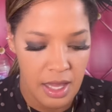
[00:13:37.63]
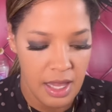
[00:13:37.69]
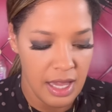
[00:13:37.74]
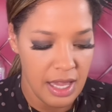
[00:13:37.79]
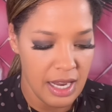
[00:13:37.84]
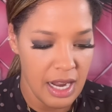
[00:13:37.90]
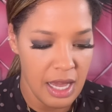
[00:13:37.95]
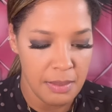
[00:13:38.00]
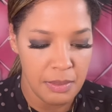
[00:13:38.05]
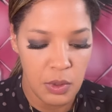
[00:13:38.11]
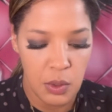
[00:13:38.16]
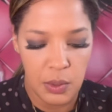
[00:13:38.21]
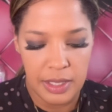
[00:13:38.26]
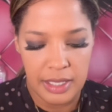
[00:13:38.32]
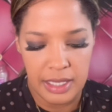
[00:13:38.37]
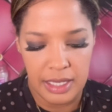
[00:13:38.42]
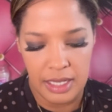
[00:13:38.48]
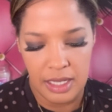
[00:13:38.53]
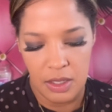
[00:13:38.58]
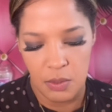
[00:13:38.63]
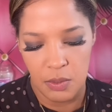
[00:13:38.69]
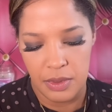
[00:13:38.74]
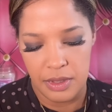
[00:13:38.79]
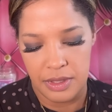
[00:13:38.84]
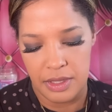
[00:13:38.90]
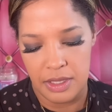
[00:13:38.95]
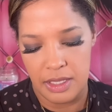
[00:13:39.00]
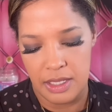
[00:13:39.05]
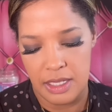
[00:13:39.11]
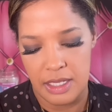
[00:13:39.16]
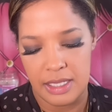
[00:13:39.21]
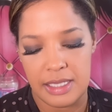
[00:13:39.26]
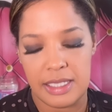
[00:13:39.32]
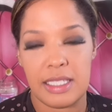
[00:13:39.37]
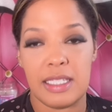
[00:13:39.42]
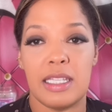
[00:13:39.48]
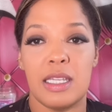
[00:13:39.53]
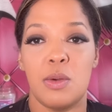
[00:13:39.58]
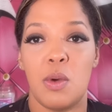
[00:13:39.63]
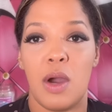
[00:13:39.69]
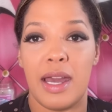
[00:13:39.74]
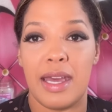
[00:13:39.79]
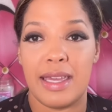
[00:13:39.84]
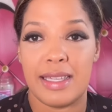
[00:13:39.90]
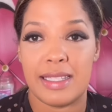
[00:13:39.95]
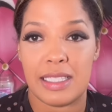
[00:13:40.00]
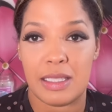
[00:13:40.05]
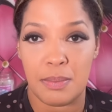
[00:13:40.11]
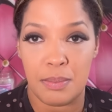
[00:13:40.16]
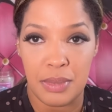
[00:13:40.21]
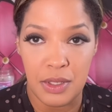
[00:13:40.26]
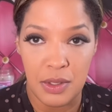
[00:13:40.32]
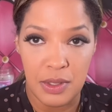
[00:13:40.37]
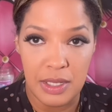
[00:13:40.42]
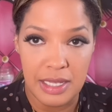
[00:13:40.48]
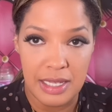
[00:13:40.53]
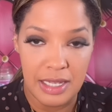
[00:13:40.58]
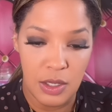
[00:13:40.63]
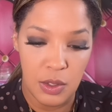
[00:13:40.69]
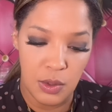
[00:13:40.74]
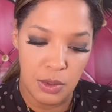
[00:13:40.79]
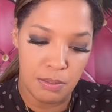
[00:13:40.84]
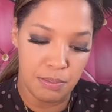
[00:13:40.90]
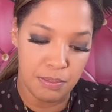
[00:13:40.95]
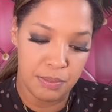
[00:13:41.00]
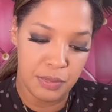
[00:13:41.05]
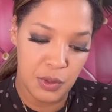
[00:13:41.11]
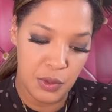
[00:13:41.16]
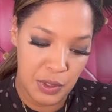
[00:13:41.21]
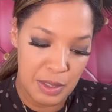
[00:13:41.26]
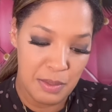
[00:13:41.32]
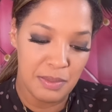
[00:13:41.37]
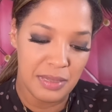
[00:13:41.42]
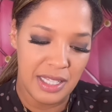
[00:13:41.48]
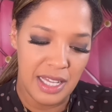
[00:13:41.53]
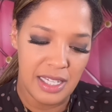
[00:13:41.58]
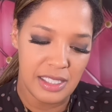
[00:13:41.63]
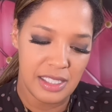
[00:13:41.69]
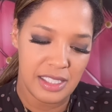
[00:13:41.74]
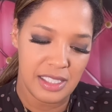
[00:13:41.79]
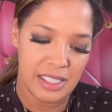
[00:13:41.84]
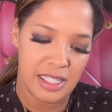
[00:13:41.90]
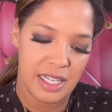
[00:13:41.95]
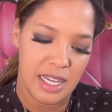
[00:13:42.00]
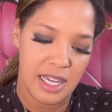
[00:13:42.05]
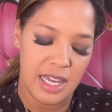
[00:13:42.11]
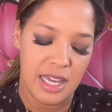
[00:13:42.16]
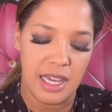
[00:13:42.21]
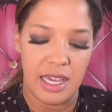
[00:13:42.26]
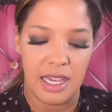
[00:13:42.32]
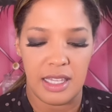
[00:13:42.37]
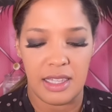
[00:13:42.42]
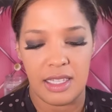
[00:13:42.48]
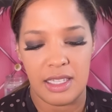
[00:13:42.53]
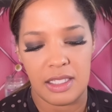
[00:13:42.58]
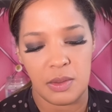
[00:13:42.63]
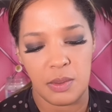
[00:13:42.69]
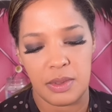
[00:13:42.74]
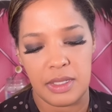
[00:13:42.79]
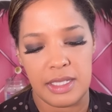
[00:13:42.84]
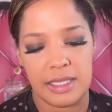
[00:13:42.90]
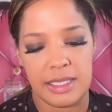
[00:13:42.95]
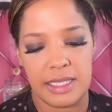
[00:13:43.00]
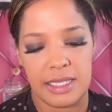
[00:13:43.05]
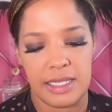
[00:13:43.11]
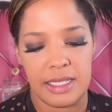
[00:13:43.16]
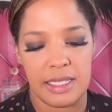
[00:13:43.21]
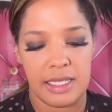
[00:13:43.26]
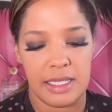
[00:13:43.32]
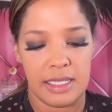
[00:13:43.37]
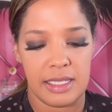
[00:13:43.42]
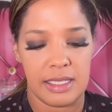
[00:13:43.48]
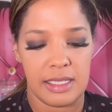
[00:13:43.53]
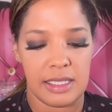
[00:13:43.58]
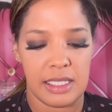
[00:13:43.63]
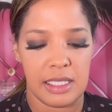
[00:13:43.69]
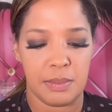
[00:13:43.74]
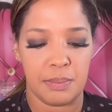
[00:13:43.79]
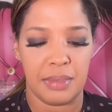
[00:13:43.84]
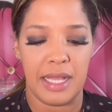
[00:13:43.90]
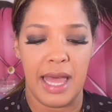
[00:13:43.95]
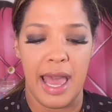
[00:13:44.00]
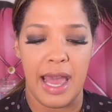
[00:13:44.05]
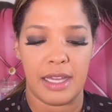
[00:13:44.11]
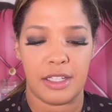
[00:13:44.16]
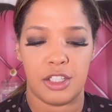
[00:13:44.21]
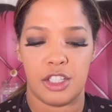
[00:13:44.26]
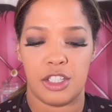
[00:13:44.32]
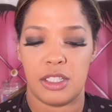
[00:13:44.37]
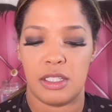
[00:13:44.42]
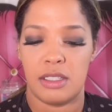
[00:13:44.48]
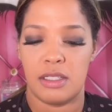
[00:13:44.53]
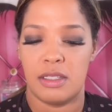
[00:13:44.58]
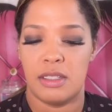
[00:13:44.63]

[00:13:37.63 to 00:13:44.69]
And I'm going in with the TYS Beauty Cream Blush, and this one is in Splash.